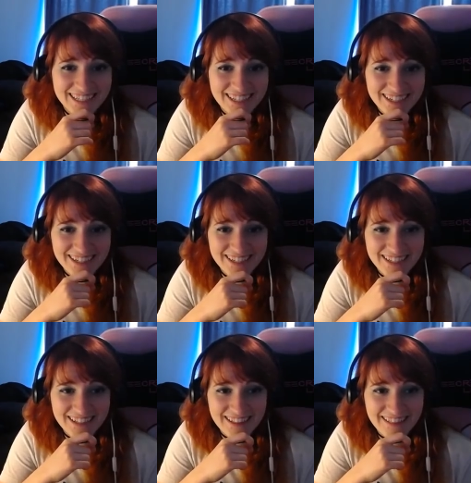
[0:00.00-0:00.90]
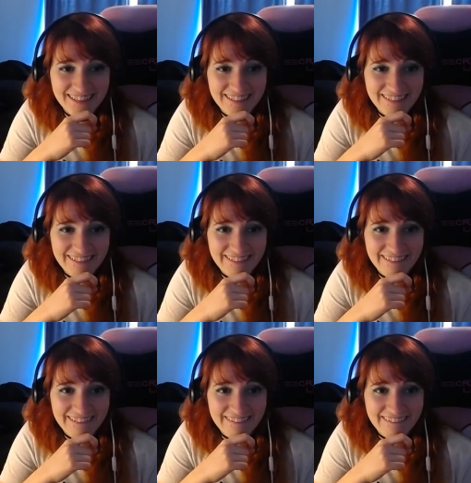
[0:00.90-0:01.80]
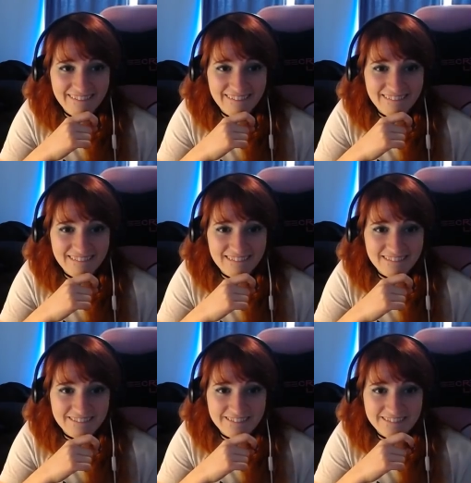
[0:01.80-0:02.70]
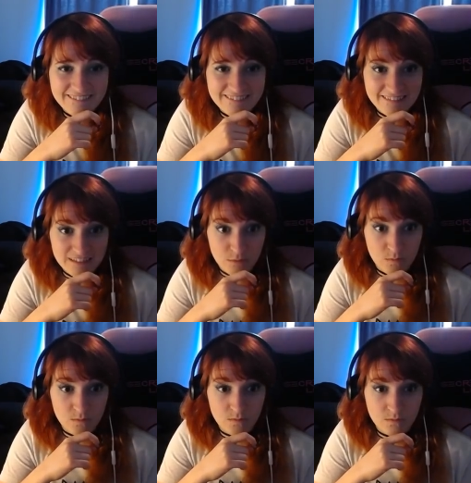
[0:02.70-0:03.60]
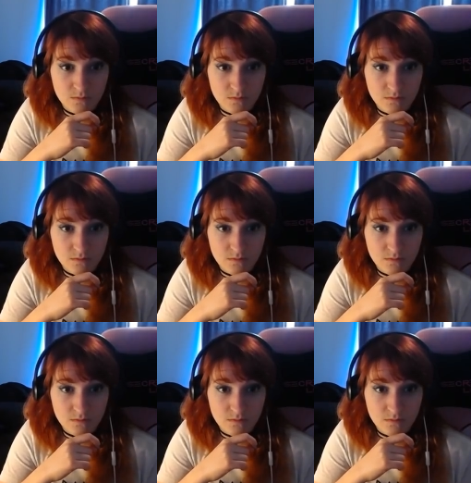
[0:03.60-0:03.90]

No one is speaking in this clip.